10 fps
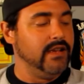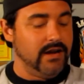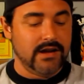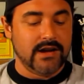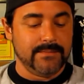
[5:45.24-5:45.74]

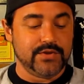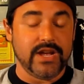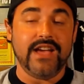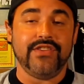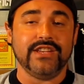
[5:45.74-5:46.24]
So
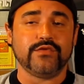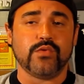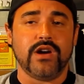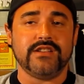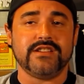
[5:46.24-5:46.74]
yeah, thanks for
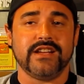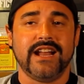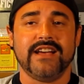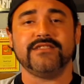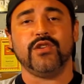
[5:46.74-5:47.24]
watching, and
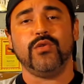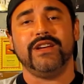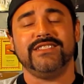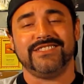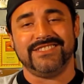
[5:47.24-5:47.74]
as
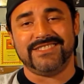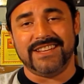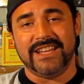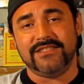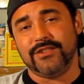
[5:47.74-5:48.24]
always,
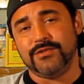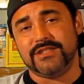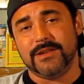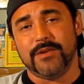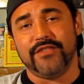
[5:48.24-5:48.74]
stay
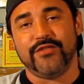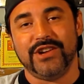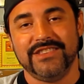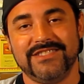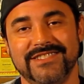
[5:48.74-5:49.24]
toasty, my
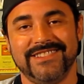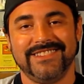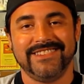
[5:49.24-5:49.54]
friends.